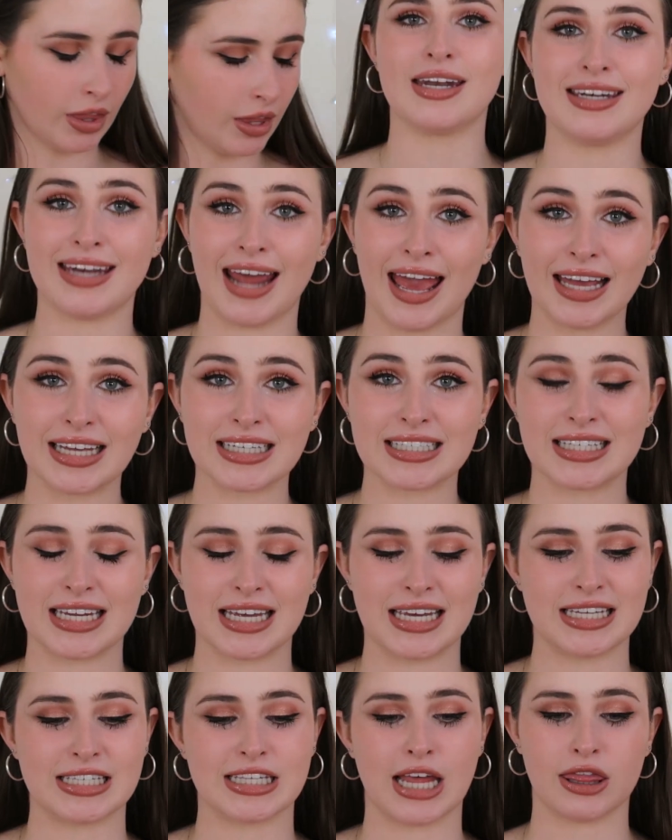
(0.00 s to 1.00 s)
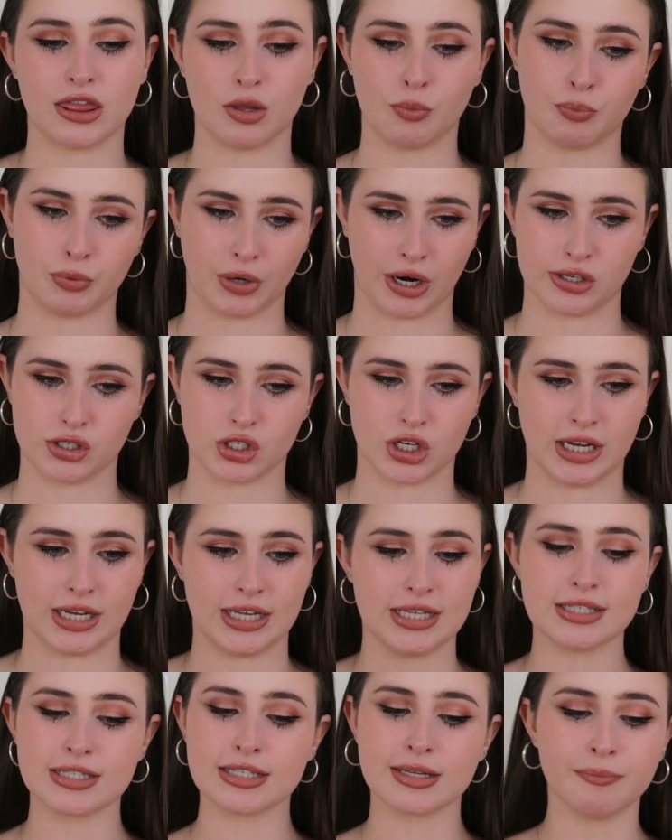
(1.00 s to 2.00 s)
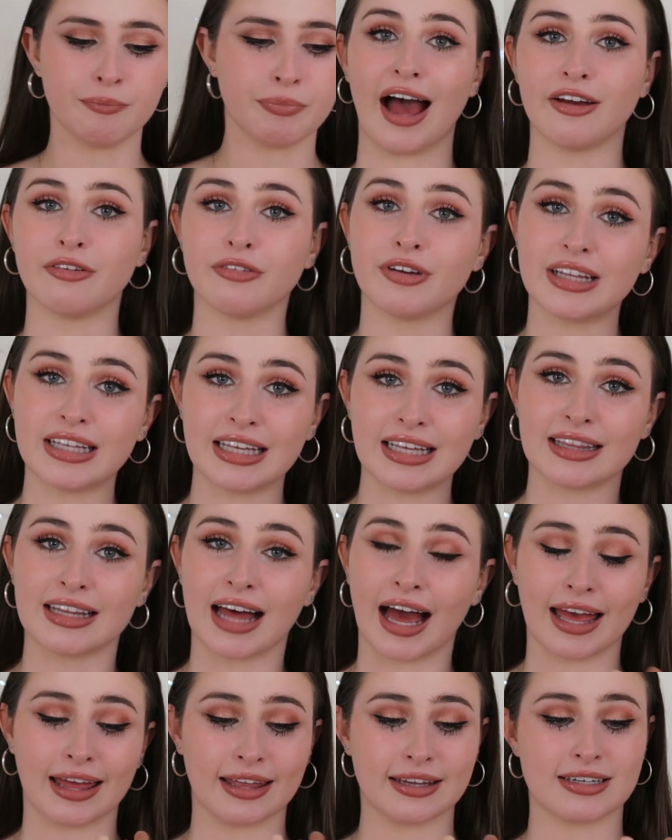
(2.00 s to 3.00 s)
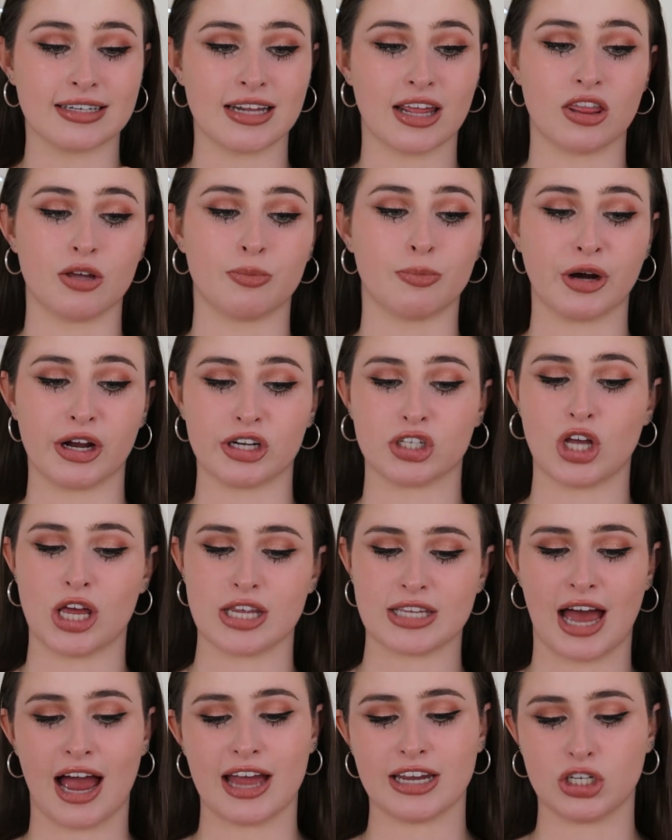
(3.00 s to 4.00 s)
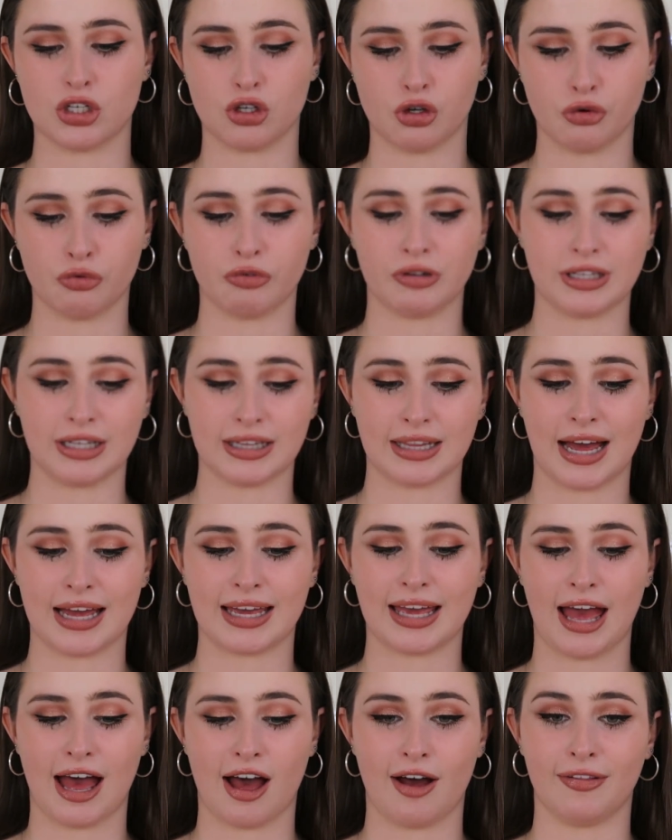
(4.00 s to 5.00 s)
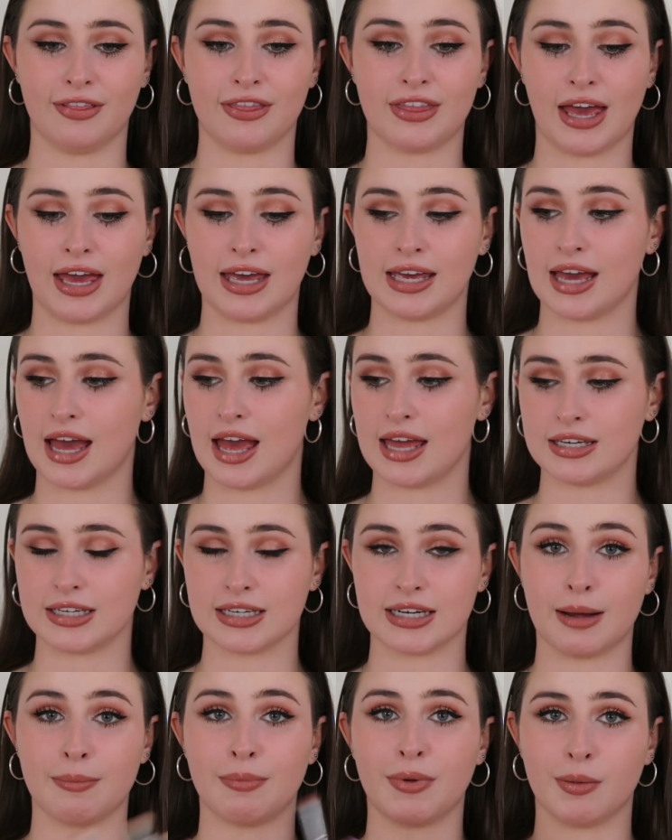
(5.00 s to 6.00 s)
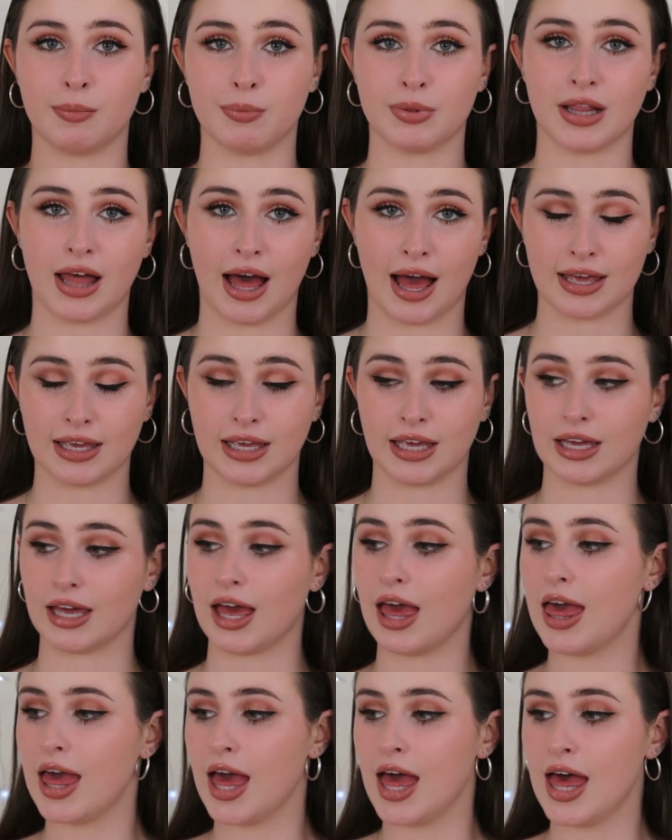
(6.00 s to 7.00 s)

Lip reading: Next is the brushes. I really liked the brushes. I do really like how they ended up applying